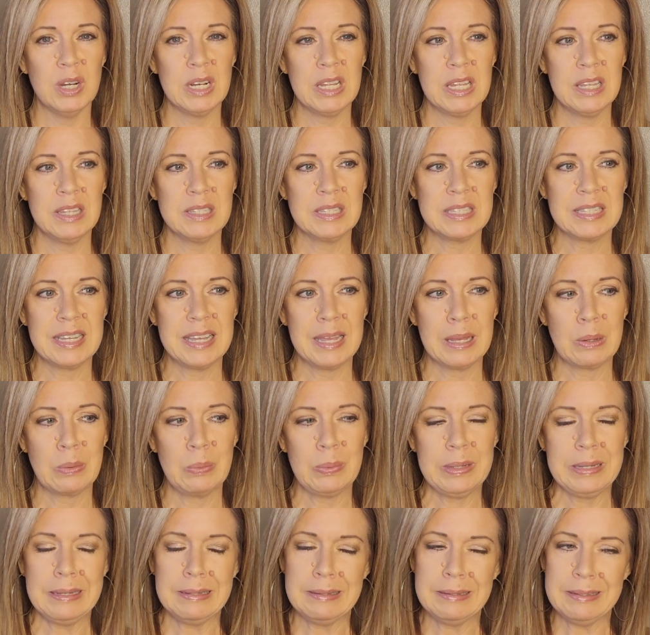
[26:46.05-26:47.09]
And he's like,
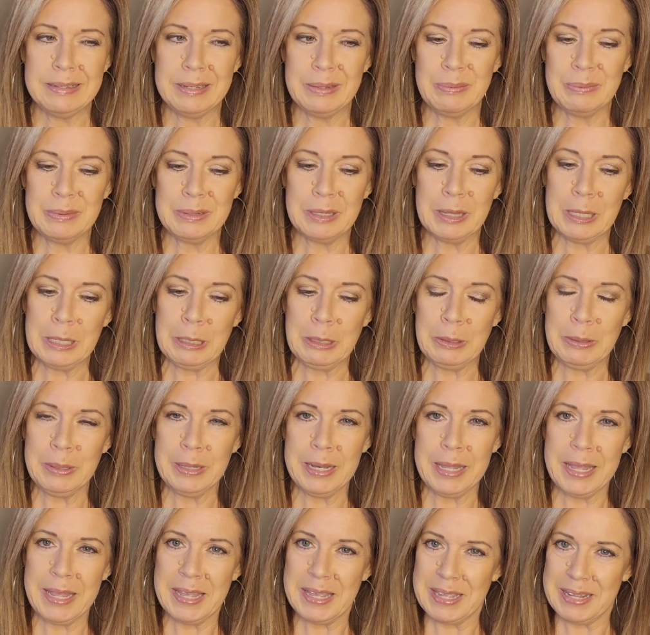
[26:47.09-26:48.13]
well, you were a little
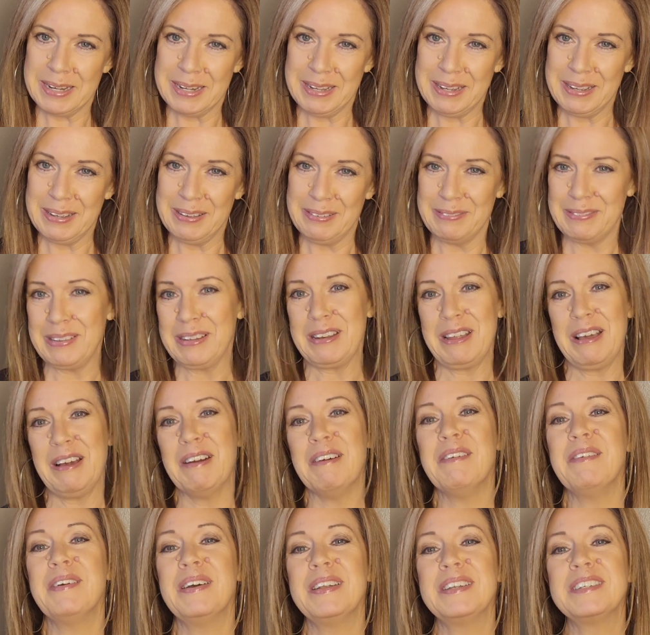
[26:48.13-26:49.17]
negative,
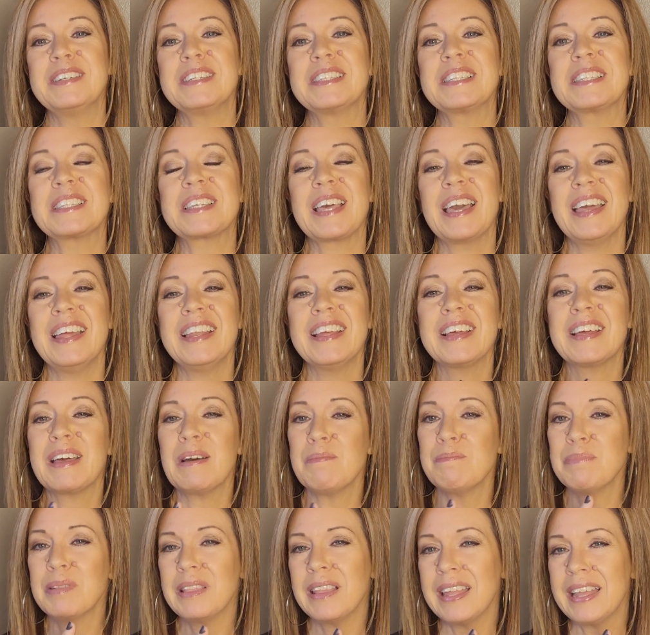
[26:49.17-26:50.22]
and just kind of
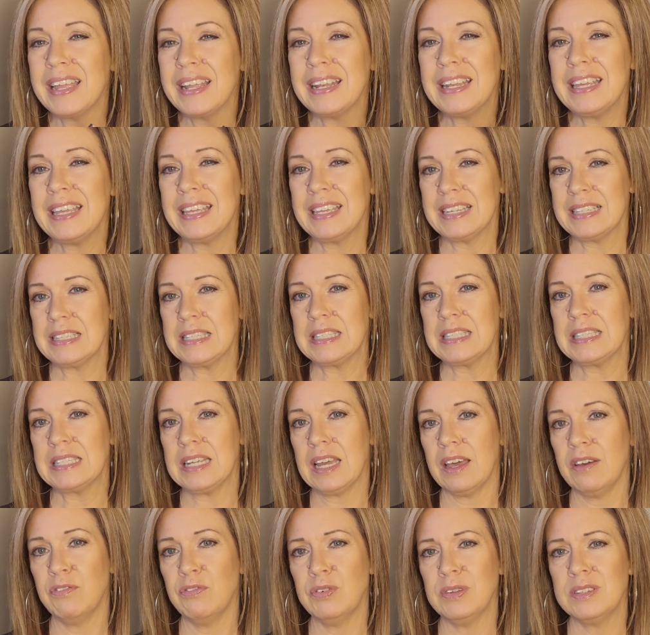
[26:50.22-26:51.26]
complaining and
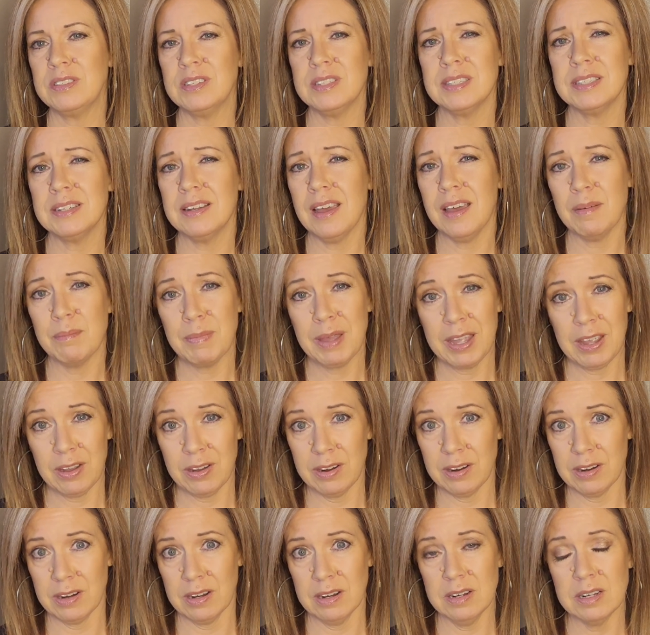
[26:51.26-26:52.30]
stuff, which is not my
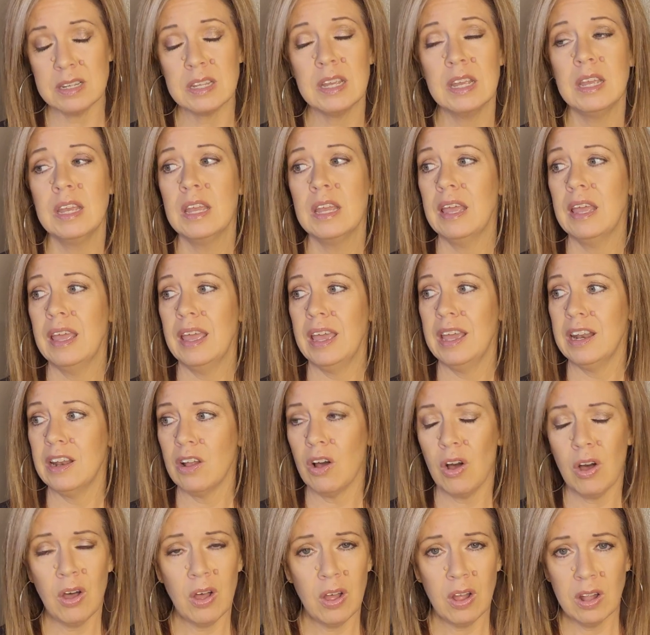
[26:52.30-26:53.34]
heart
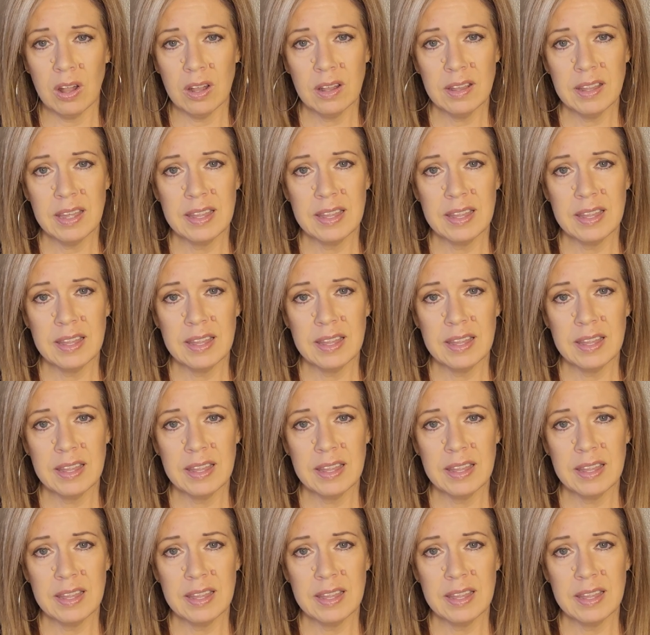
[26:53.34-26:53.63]
at all.